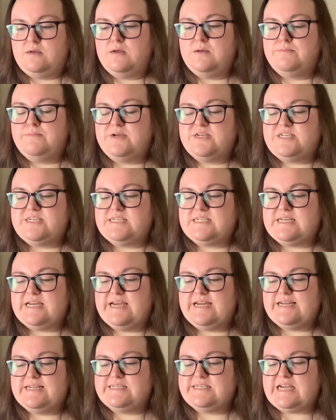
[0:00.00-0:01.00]
But she's
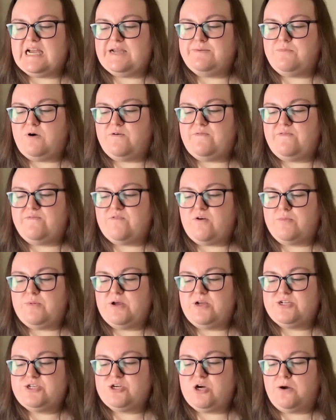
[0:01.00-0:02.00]
taken time off from
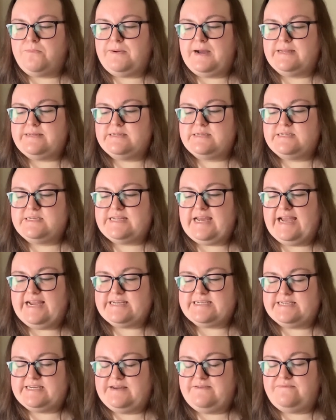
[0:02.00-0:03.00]
her job as a
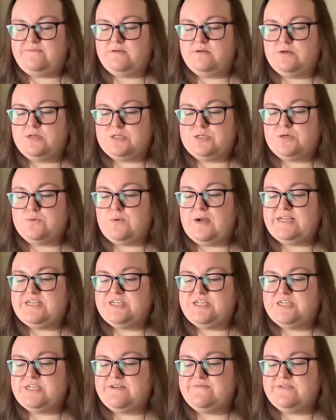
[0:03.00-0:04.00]
detective, so when
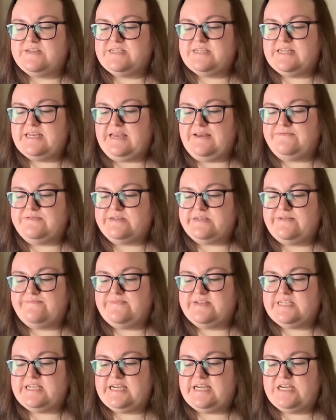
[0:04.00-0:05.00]
she receives an
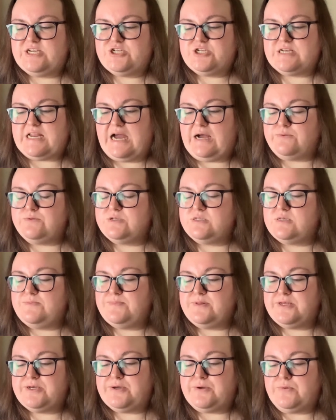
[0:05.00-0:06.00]
invitation out of the
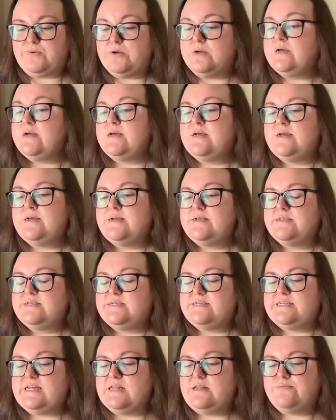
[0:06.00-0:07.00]
blue to
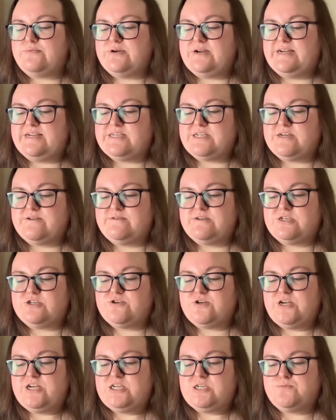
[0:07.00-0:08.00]
celebrate her
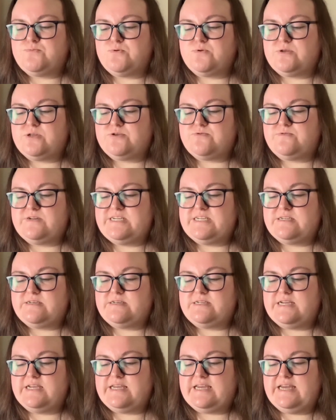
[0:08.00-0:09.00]
estranged brother's
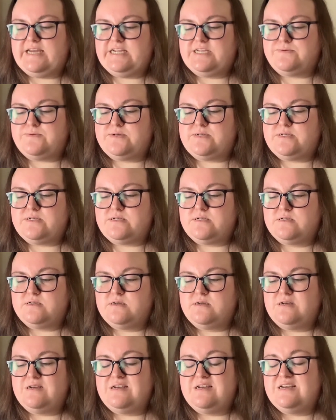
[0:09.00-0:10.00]
recent engagement,
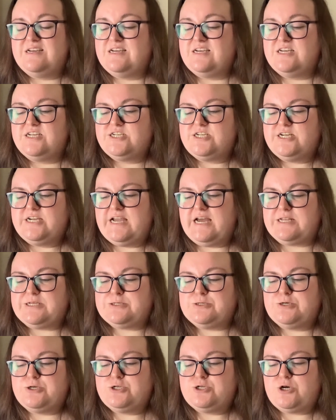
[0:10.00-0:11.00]
she has
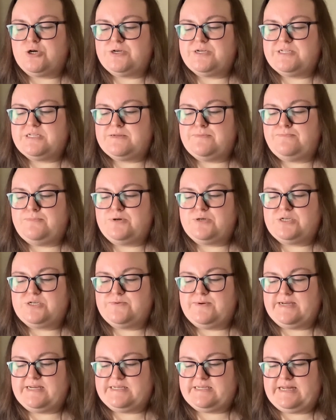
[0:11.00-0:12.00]
no choice but to
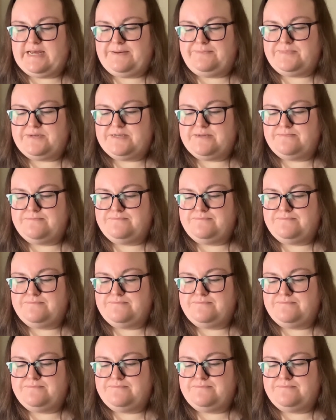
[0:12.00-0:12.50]
accept.